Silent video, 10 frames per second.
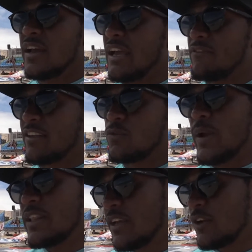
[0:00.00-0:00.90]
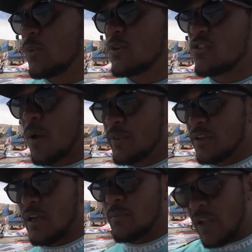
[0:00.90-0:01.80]
If it gets windier, you want
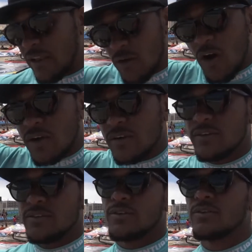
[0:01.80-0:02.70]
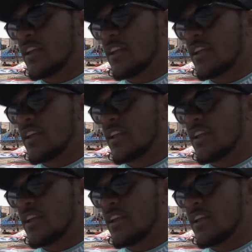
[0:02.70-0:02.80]
something like longer. So